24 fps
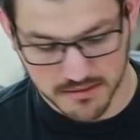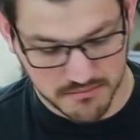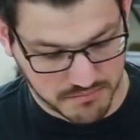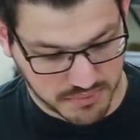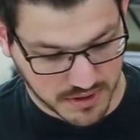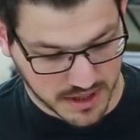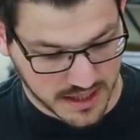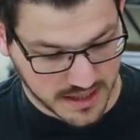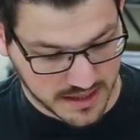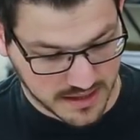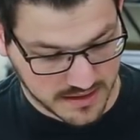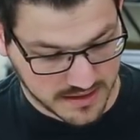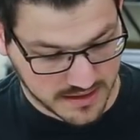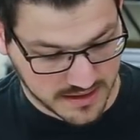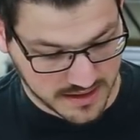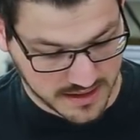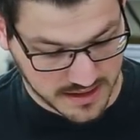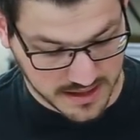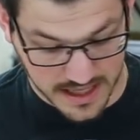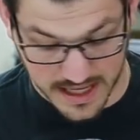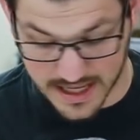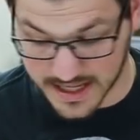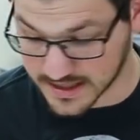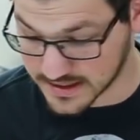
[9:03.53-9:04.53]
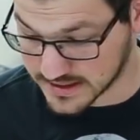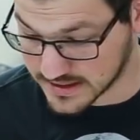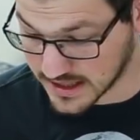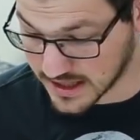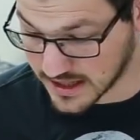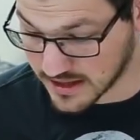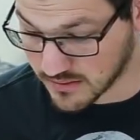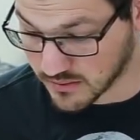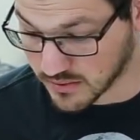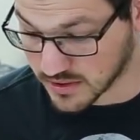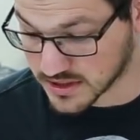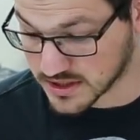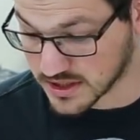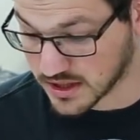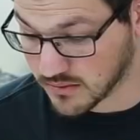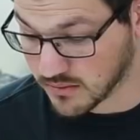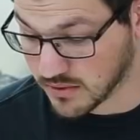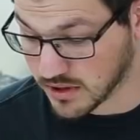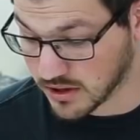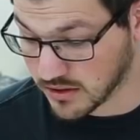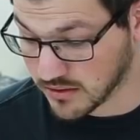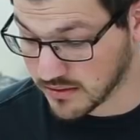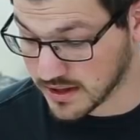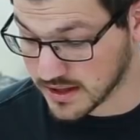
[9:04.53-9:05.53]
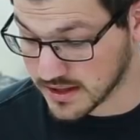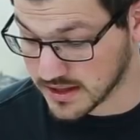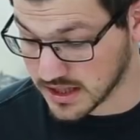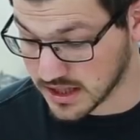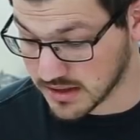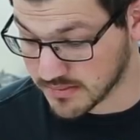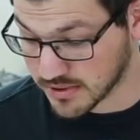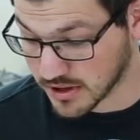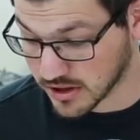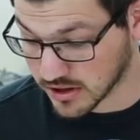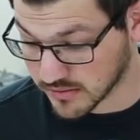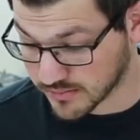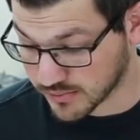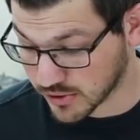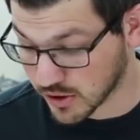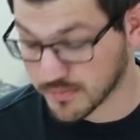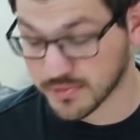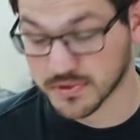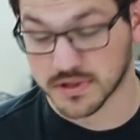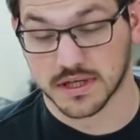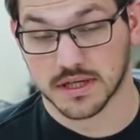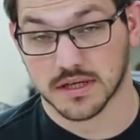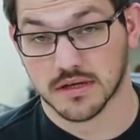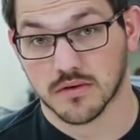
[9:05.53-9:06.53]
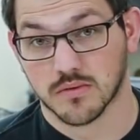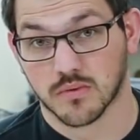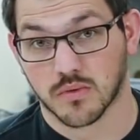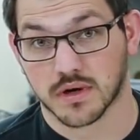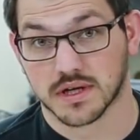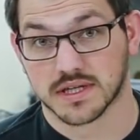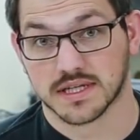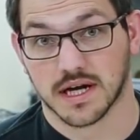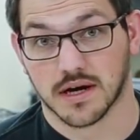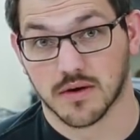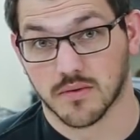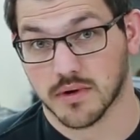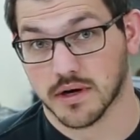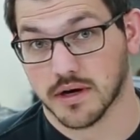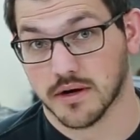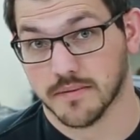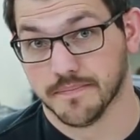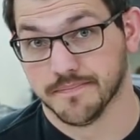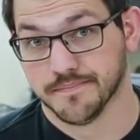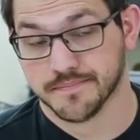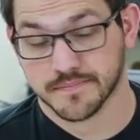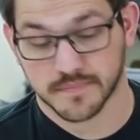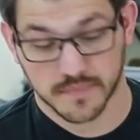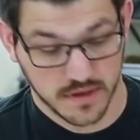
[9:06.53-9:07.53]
But the ASA worked out well, and the polypropylene worked out well.